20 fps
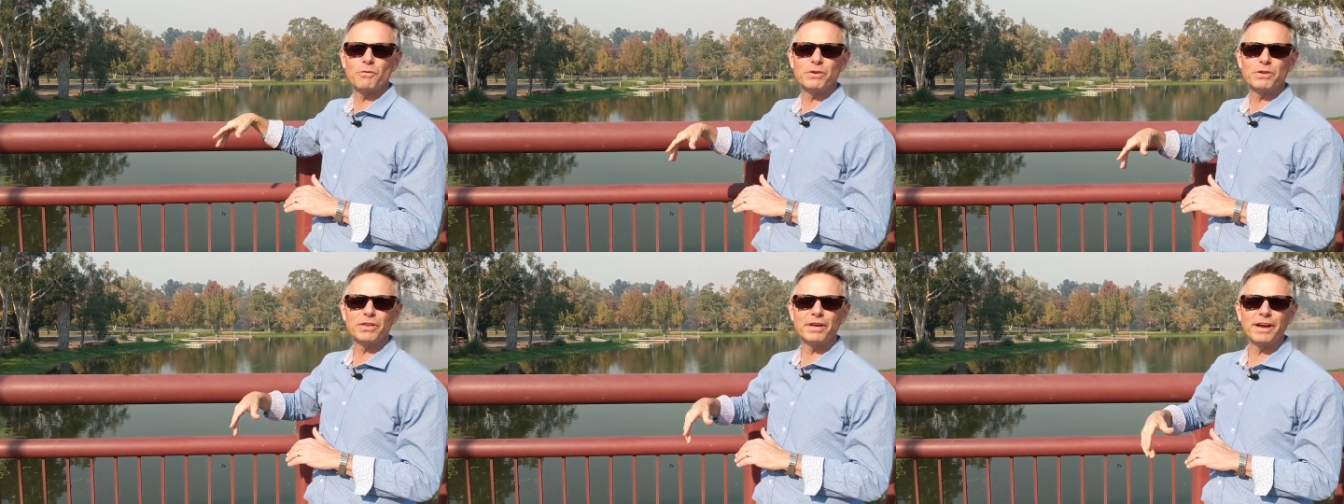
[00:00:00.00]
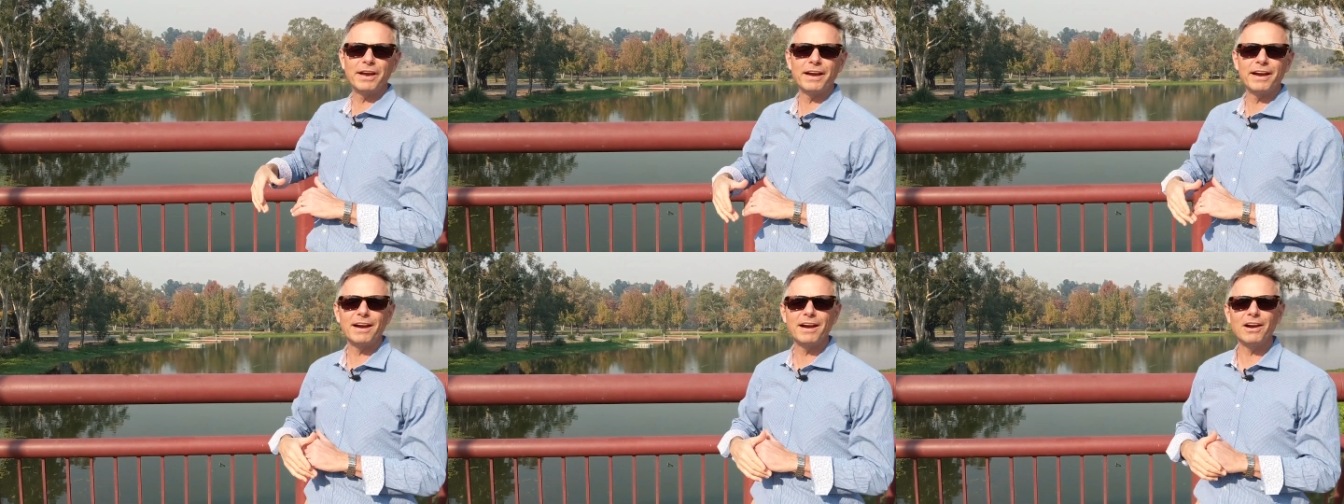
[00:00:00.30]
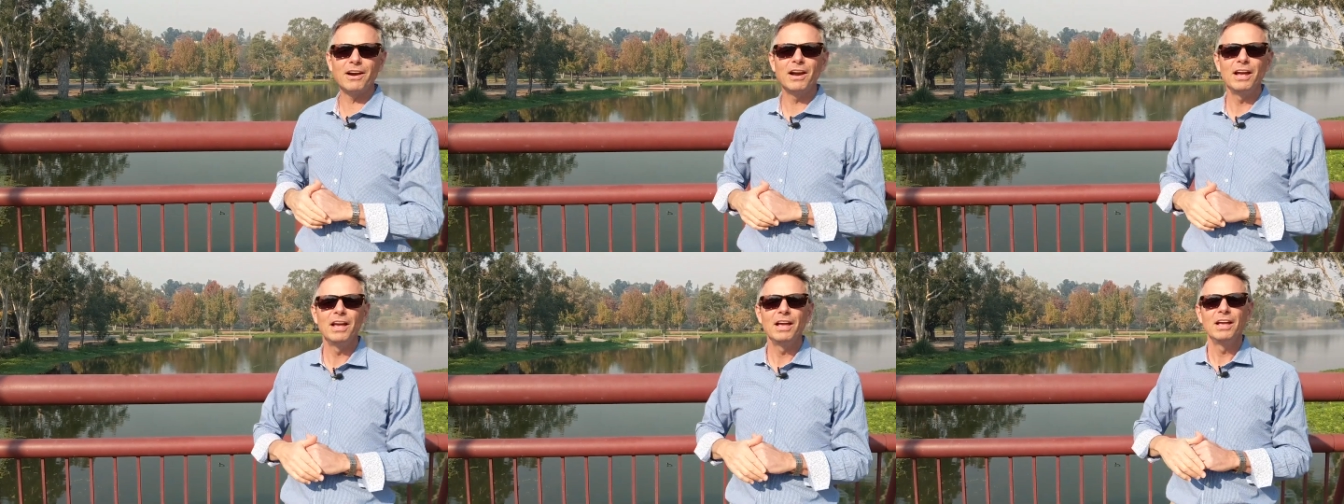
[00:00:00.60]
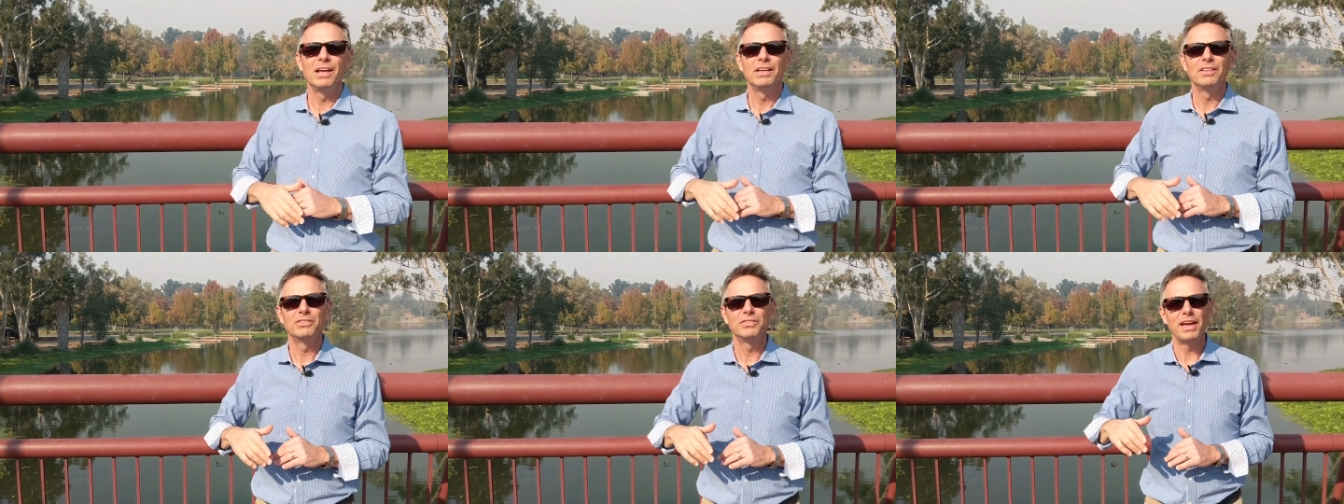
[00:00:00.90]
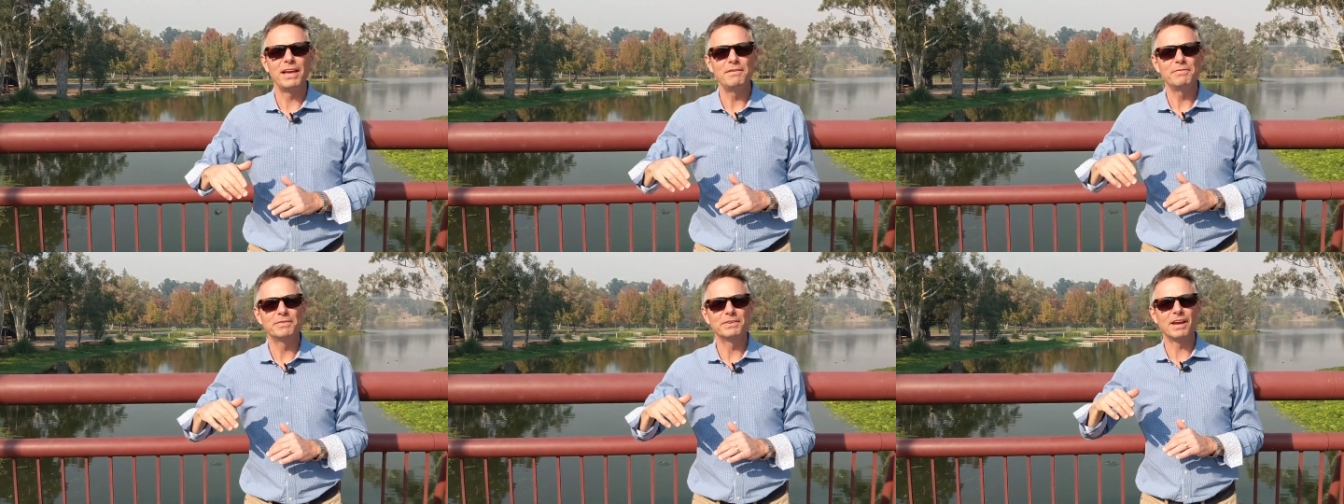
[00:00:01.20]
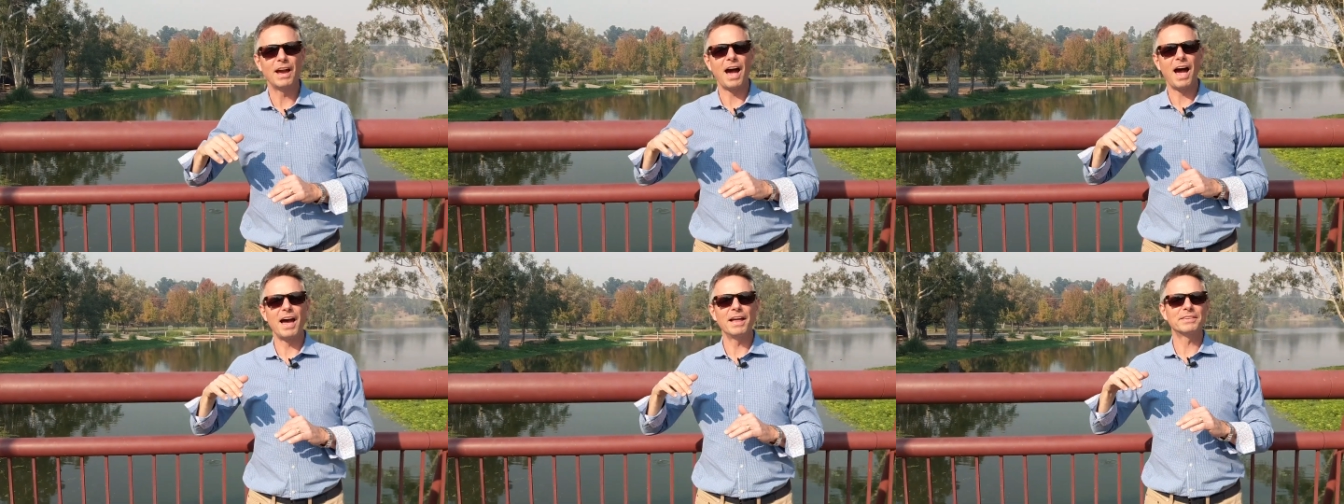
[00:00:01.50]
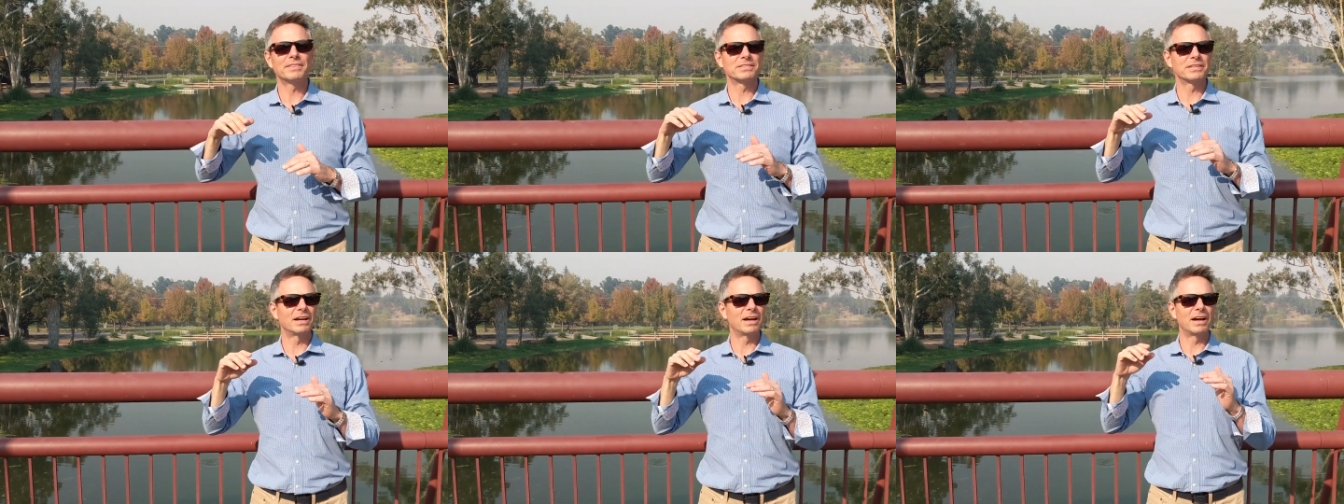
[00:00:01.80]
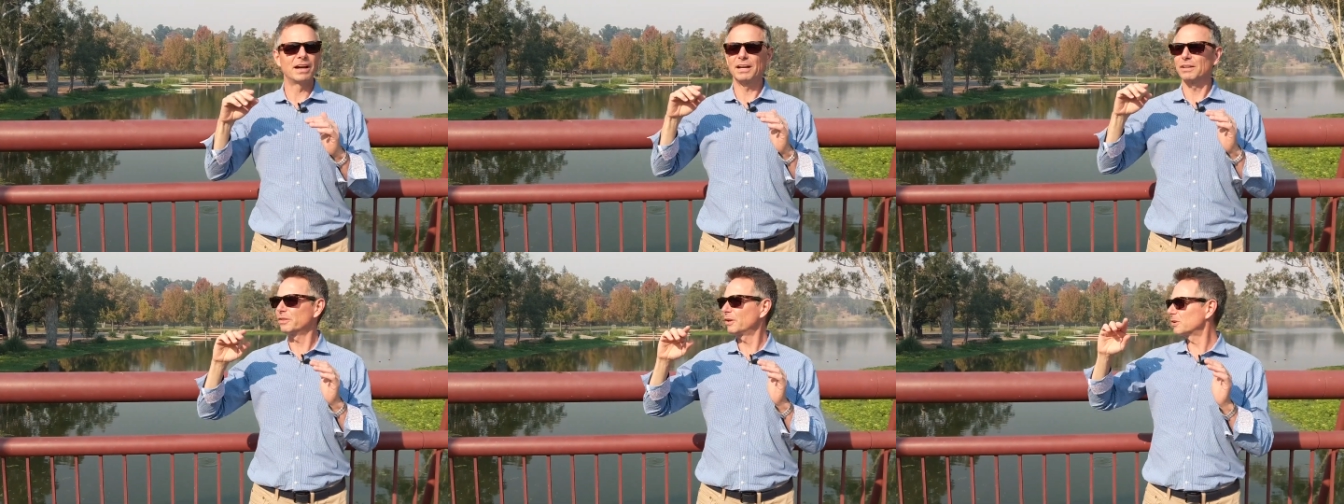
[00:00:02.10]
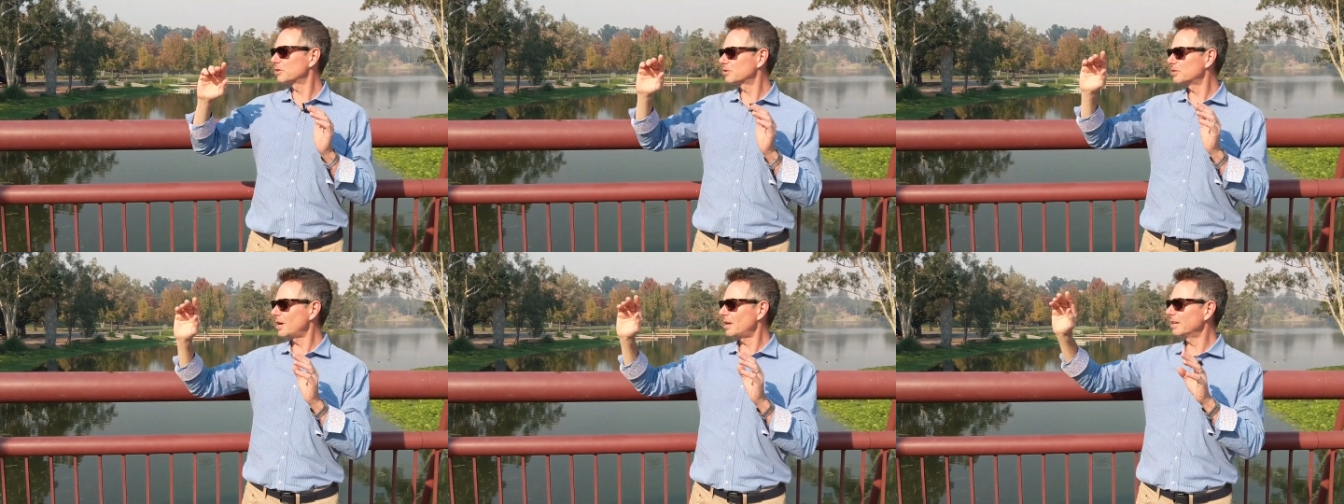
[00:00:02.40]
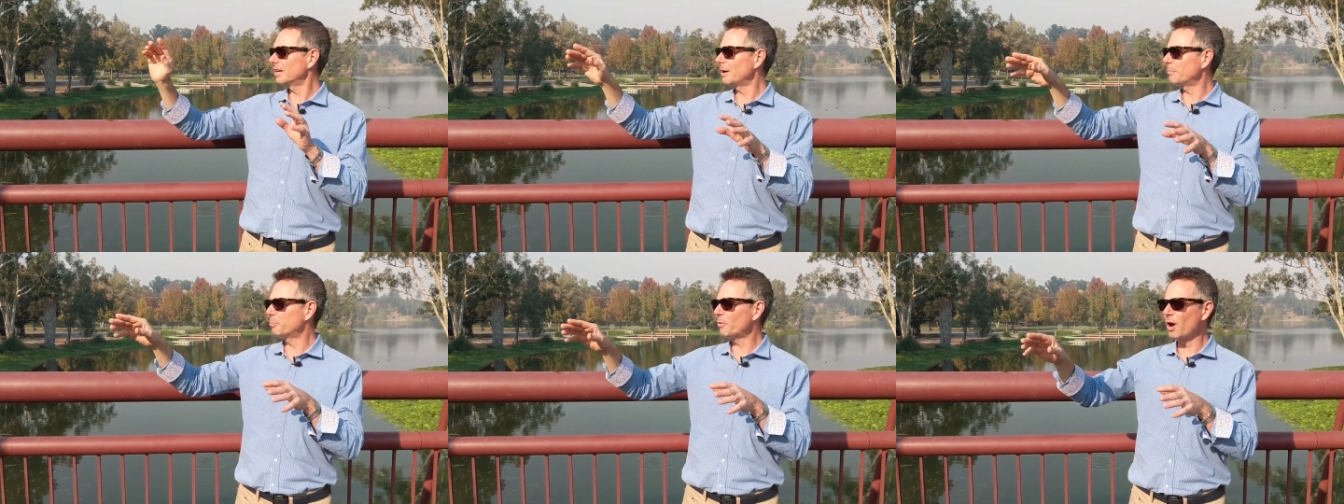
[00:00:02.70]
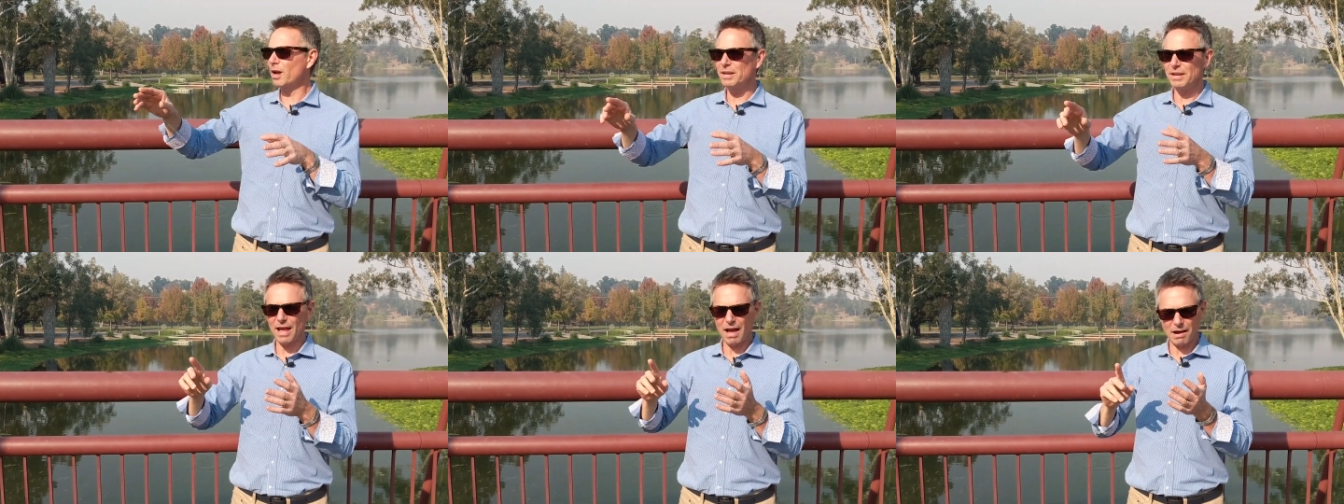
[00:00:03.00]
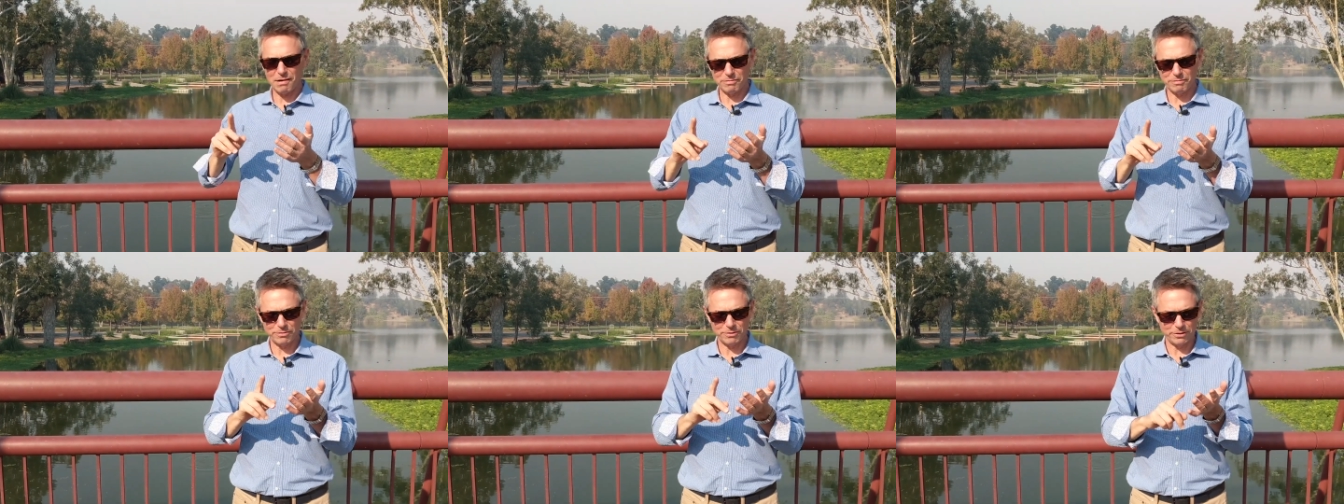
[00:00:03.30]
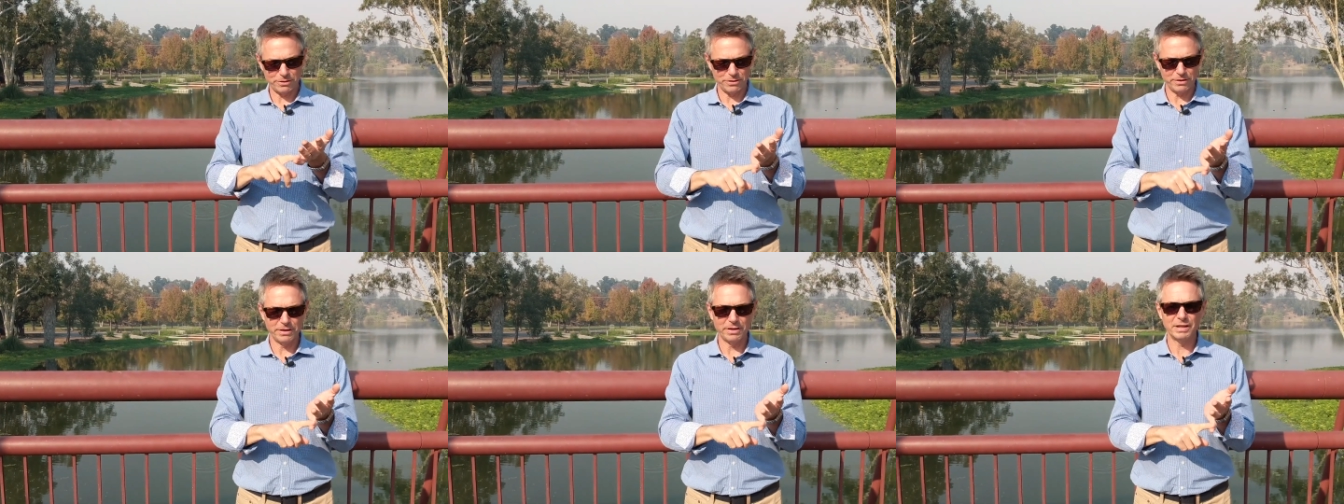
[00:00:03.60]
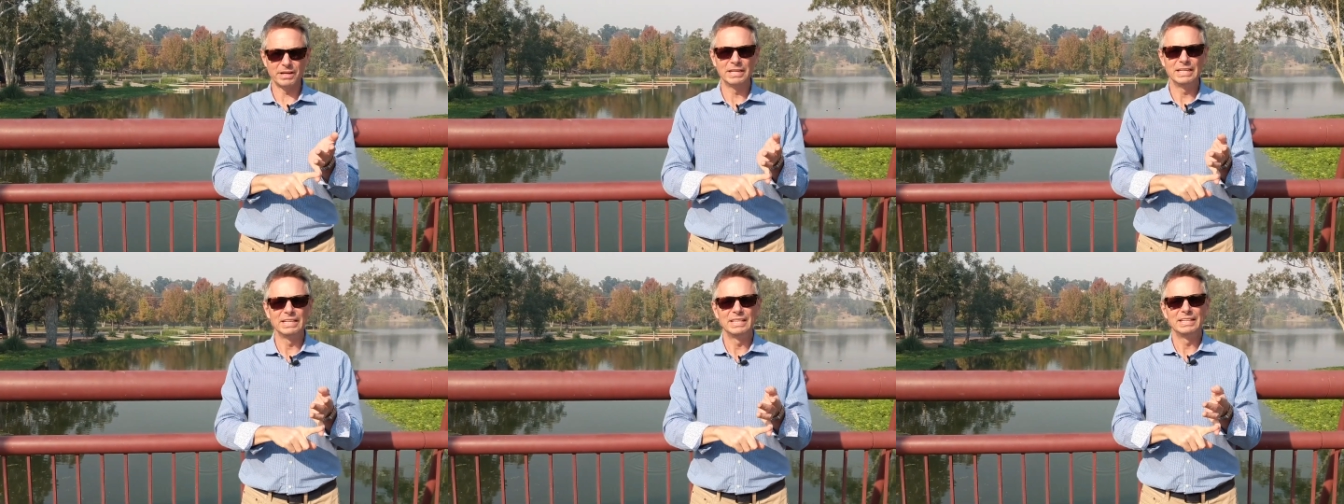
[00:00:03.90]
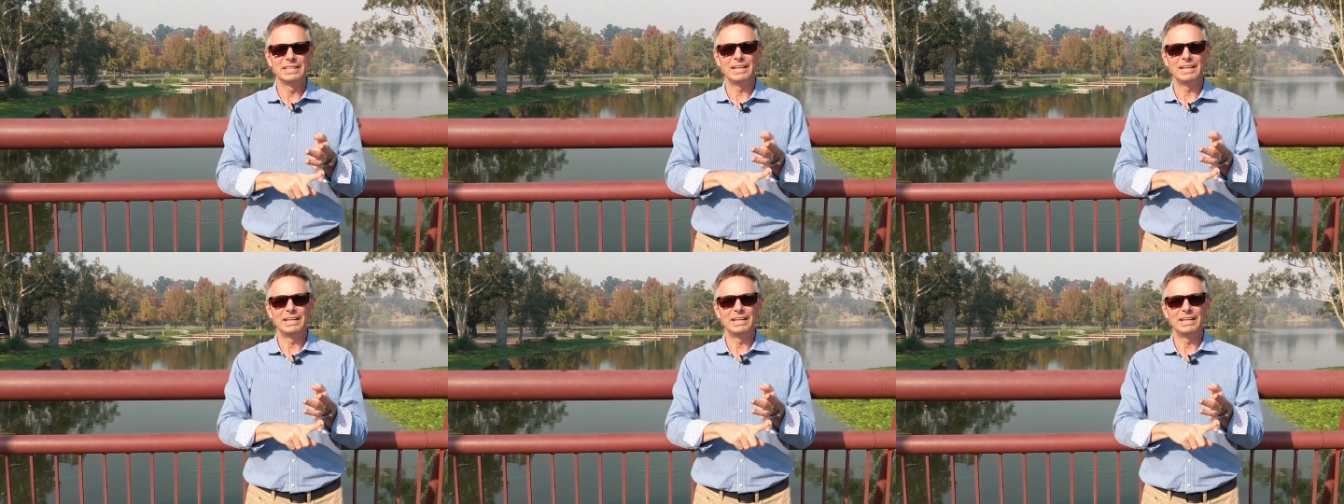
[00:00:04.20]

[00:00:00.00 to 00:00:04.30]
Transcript: over there. They've got, they're setting up right now for the